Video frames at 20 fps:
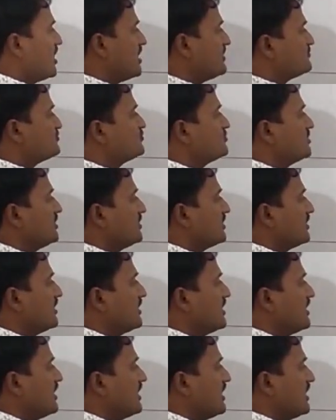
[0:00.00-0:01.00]

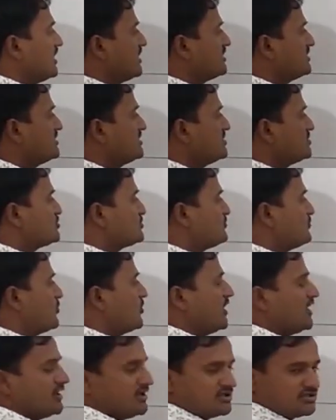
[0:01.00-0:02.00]
observe at this
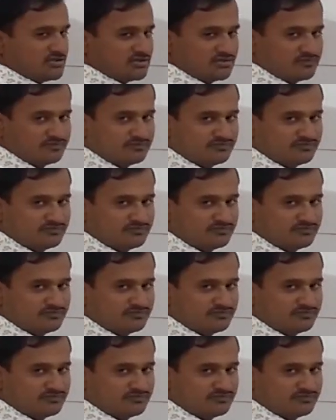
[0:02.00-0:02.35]
point,